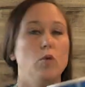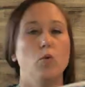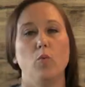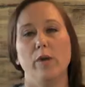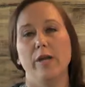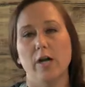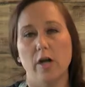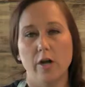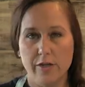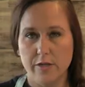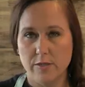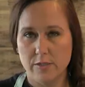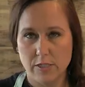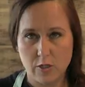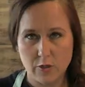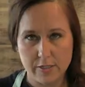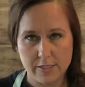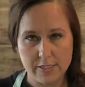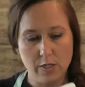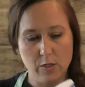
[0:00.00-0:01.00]
We are
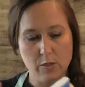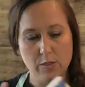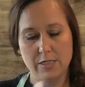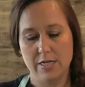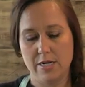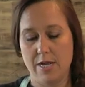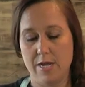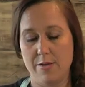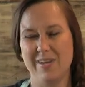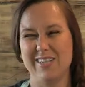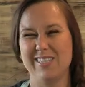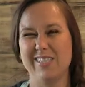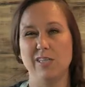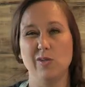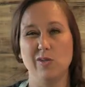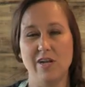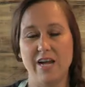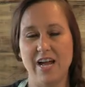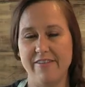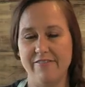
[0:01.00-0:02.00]
using Crisco tonight because I
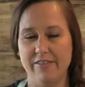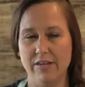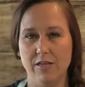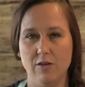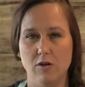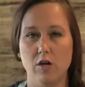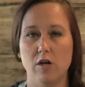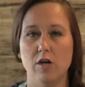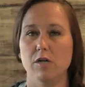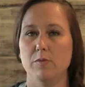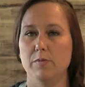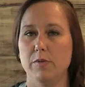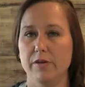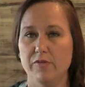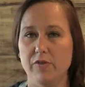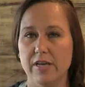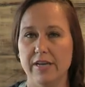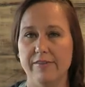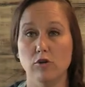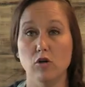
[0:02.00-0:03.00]
do not have any lard, but
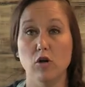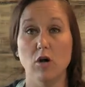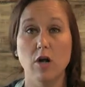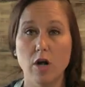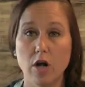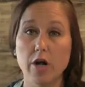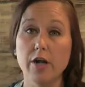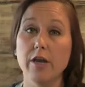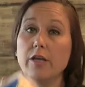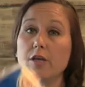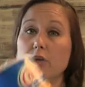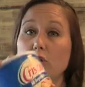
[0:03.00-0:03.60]
if you have lard,